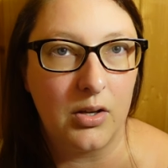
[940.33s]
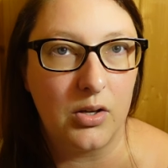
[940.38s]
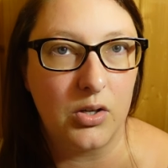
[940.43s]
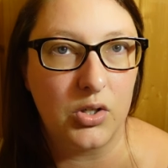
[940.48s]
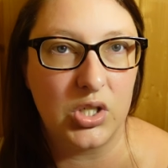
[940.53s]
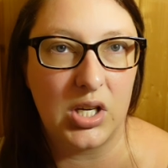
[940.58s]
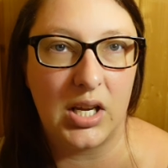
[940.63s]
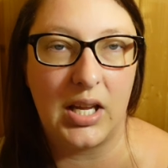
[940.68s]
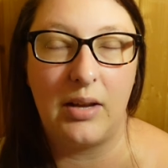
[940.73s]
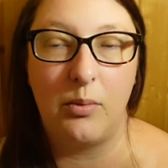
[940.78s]

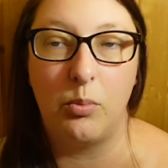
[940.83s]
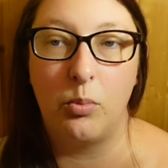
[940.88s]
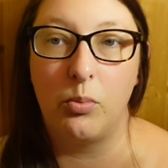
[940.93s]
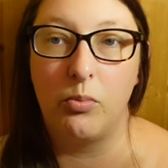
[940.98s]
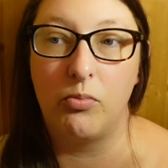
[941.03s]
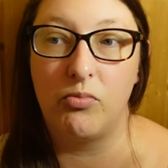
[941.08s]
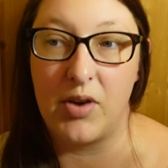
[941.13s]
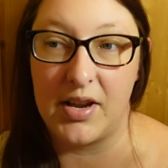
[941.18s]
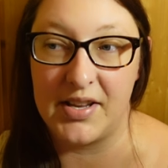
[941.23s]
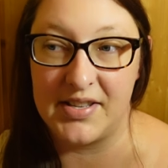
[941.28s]
she
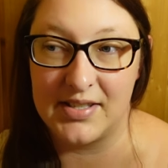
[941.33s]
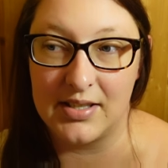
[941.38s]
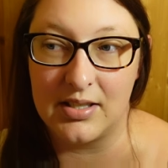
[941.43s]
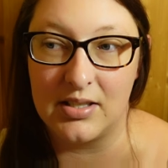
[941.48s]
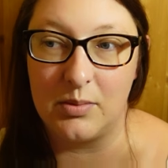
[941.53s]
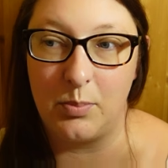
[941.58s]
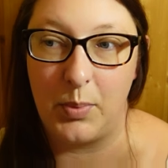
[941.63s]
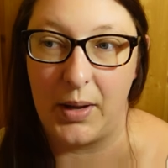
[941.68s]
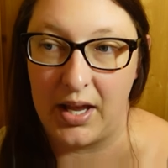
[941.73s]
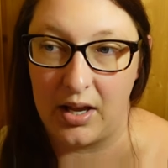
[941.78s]

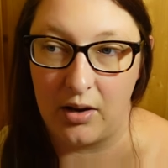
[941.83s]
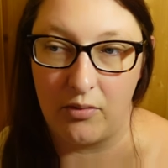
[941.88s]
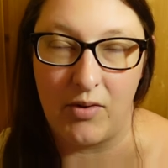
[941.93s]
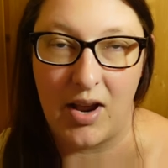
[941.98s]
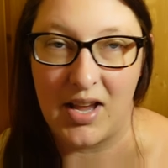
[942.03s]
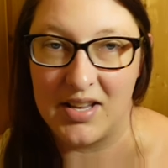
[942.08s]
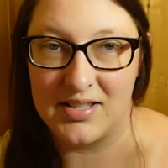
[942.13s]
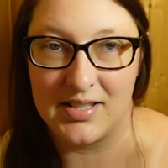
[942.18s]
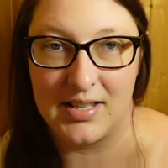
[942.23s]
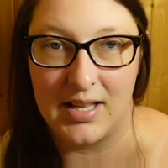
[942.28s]
risked being
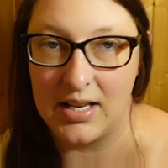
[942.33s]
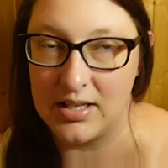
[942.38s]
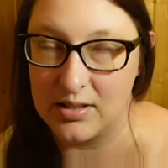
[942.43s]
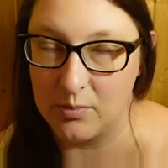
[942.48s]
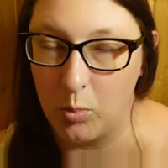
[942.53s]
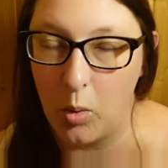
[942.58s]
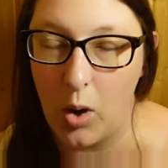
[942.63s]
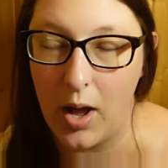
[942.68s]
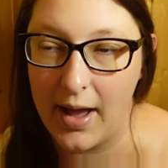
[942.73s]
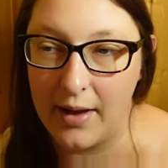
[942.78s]
arrested
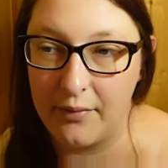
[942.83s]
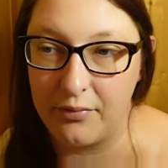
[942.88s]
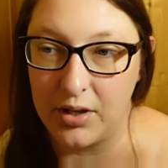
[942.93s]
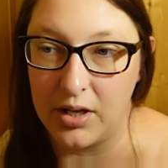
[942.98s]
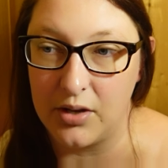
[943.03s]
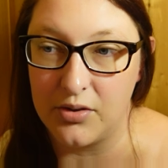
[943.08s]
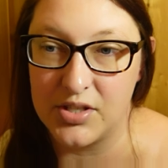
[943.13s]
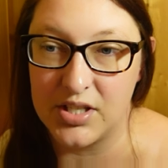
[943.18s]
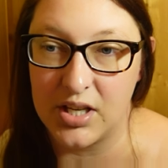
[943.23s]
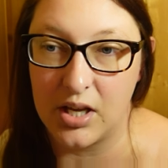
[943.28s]
and what have
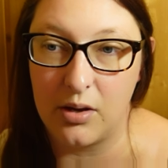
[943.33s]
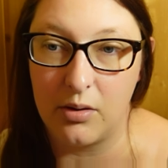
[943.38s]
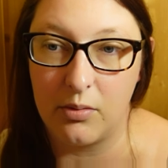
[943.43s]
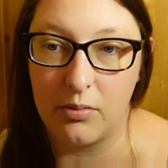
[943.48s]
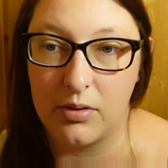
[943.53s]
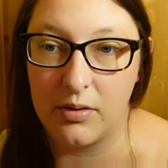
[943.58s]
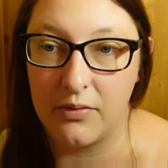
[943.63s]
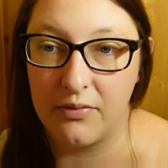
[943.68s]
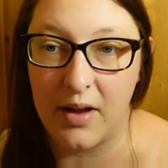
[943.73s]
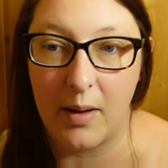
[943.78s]
you. So
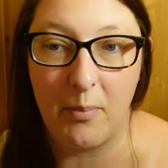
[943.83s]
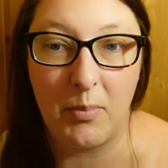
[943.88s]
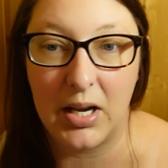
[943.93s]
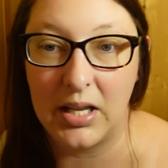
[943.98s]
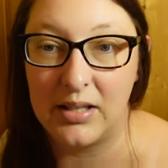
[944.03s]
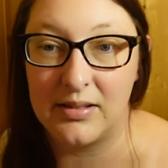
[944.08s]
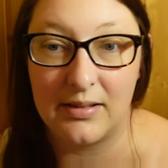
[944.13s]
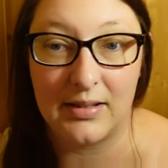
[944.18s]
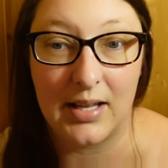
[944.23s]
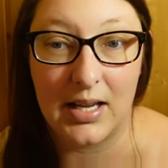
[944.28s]
the
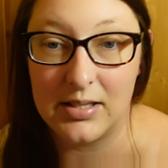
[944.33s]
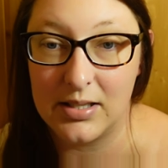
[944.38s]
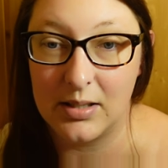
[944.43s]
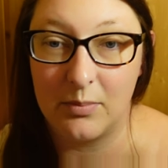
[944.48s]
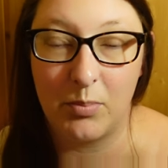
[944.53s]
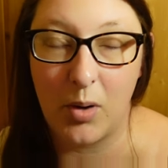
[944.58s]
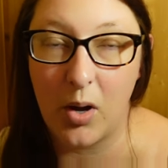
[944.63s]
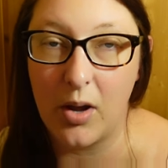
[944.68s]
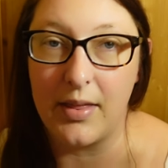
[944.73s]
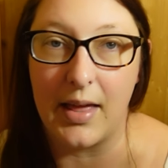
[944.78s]
family, they
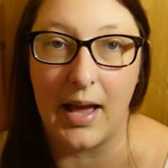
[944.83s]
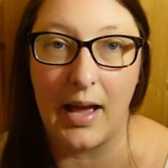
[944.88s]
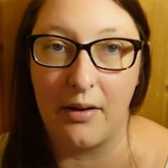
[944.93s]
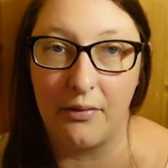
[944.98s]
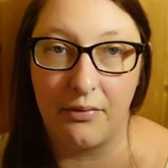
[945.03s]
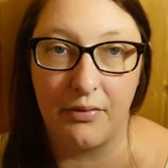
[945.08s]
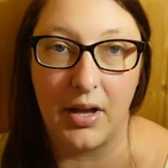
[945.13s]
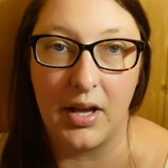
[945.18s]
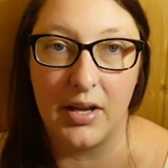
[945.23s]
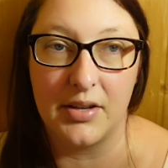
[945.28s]
did buy that
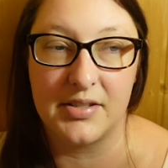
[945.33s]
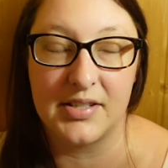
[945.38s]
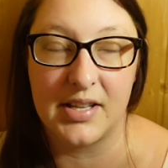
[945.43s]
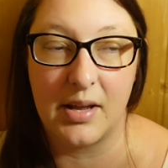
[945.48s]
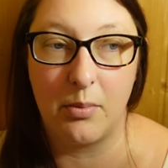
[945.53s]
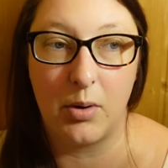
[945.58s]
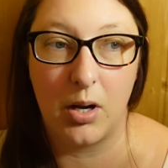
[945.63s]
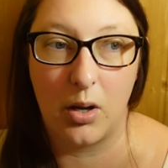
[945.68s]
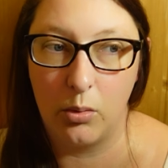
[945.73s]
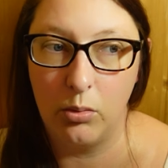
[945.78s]
at first. They
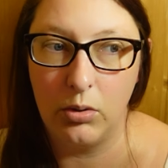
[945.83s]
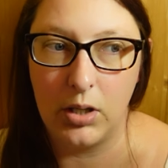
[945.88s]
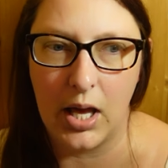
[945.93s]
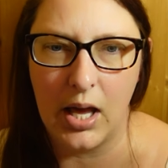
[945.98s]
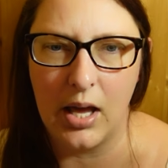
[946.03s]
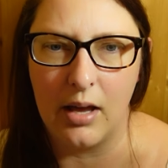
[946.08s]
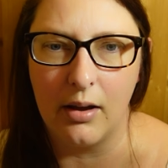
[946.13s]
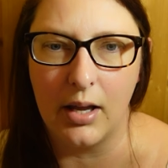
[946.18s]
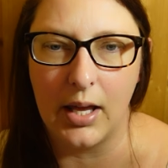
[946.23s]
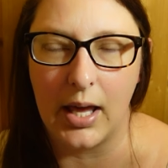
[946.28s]
were like, oh
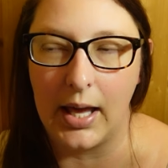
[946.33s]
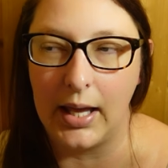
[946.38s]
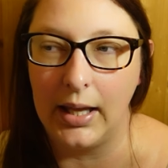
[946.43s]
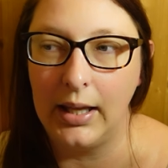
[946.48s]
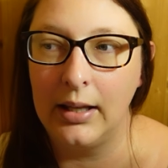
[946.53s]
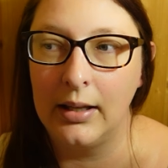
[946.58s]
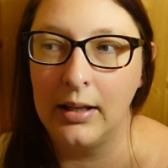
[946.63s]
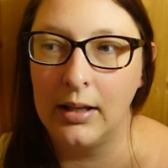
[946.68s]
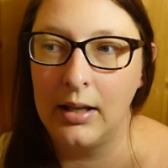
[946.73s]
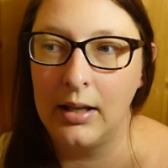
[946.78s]
yeah, okay.